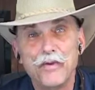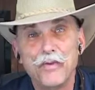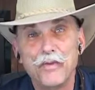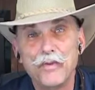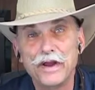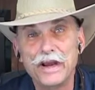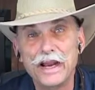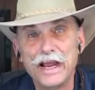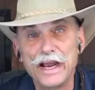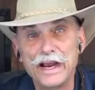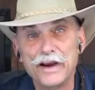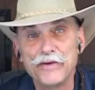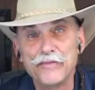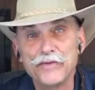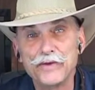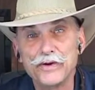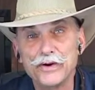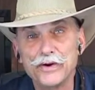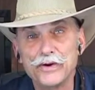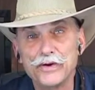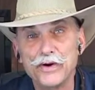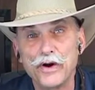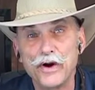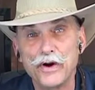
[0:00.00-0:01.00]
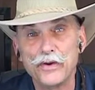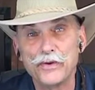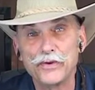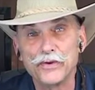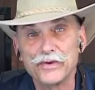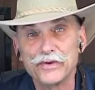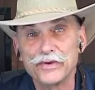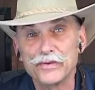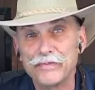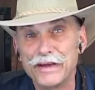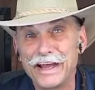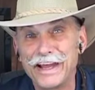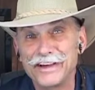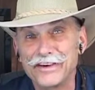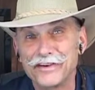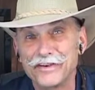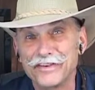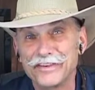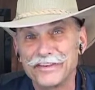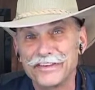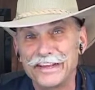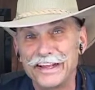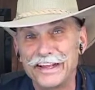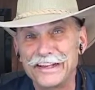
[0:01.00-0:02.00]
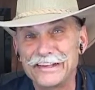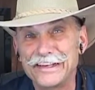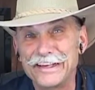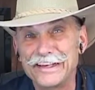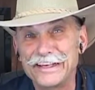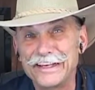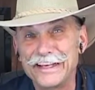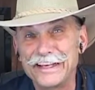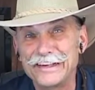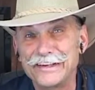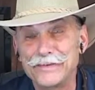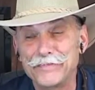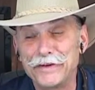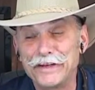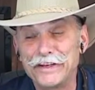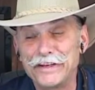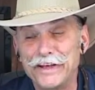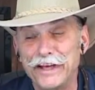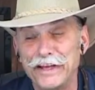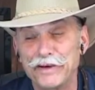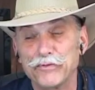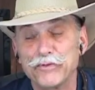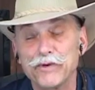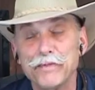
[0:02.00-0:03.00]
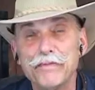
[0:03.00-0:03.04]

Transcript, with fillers: whenever your owner's manual says it needs to be done.